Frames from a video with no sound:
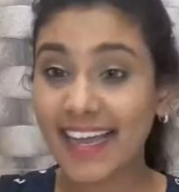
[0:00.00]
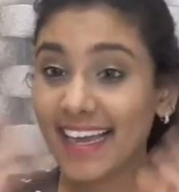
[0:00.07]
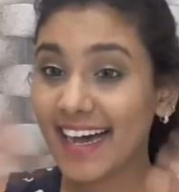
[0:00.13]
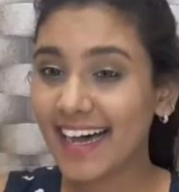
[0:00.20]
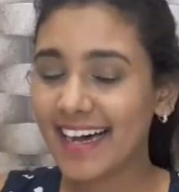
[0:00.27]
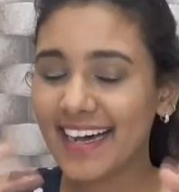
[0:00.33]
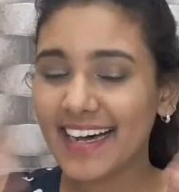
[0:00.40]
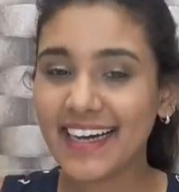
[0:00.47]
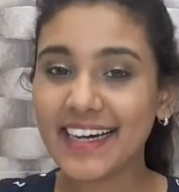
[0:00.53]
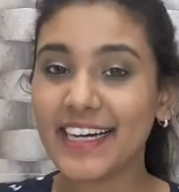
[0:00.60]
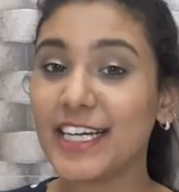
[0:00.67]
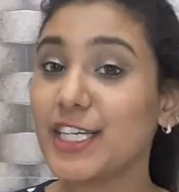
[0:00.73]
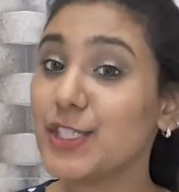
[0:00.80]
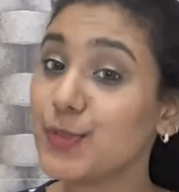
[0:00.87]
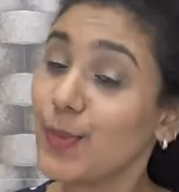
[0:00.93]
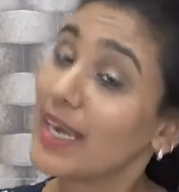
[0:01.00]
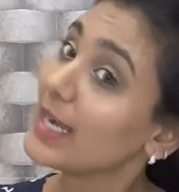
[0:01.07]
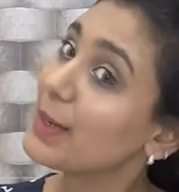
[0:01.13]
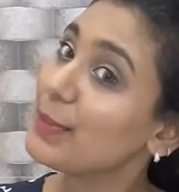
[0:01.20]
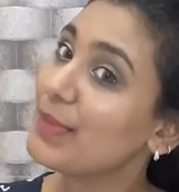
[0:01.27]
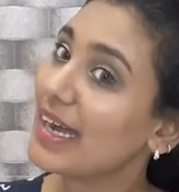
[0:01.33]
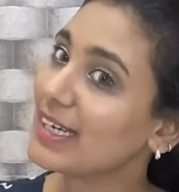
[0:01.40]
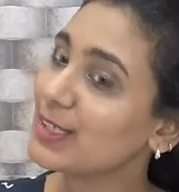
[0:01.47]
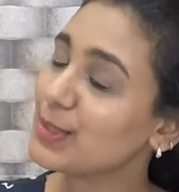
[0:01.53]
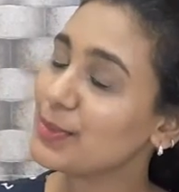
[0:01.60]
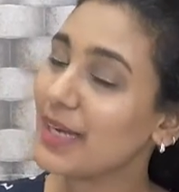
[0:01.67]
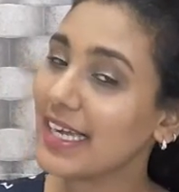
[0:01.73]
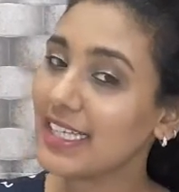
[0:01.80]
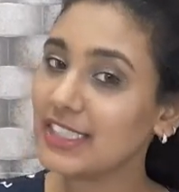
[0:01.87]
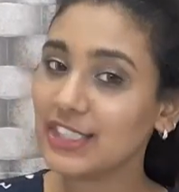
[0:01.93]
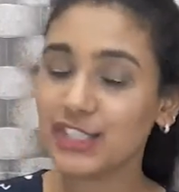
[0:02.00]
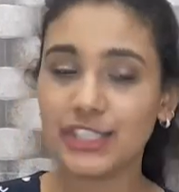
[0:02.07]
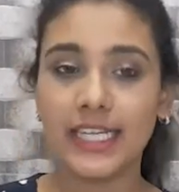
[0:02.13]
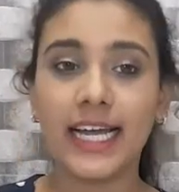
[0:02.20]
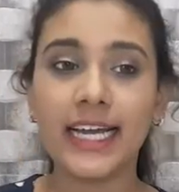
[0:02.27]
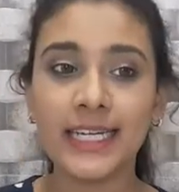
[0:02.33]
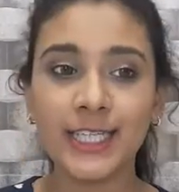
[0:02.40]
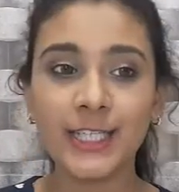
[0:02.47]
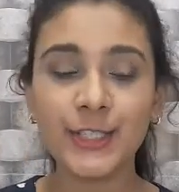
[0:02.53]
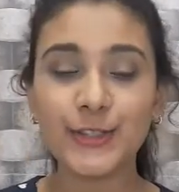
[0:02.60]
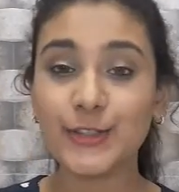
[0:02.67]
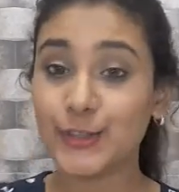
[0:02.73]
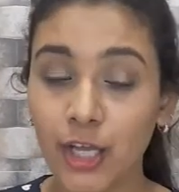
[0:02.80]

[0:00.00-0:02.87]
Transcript: Hi guys, welcome back to my channel.